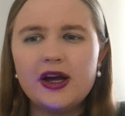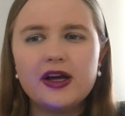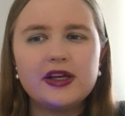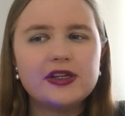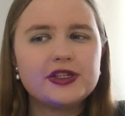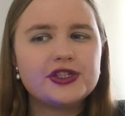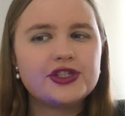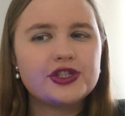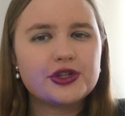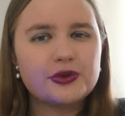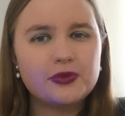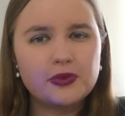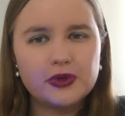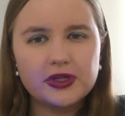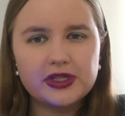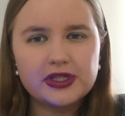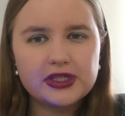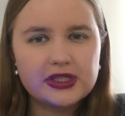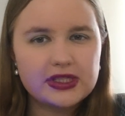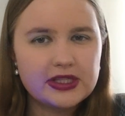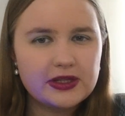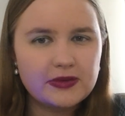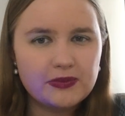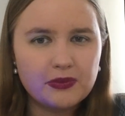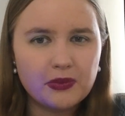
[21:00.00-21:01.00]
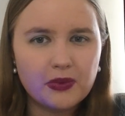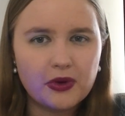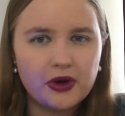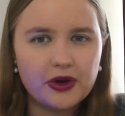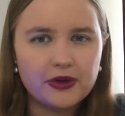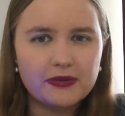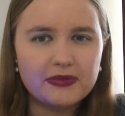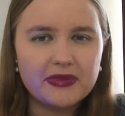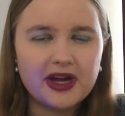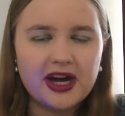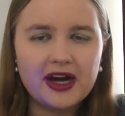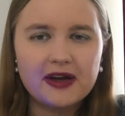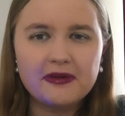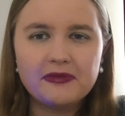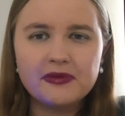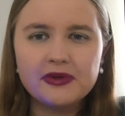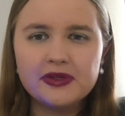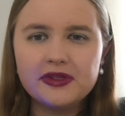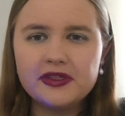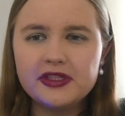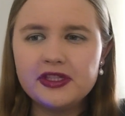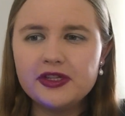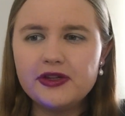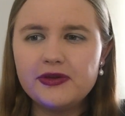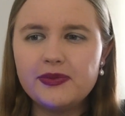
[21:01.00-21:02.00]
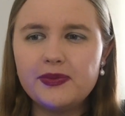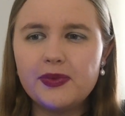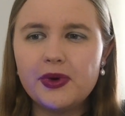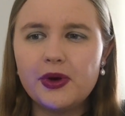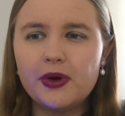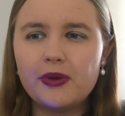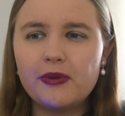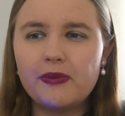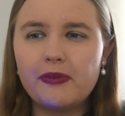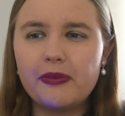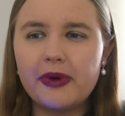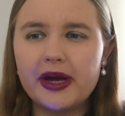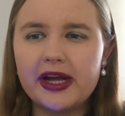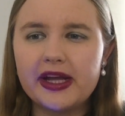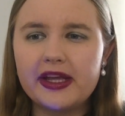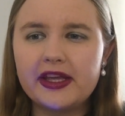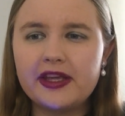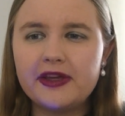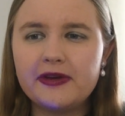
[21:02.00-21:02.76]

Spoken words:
So what does he want? I wonder in what way.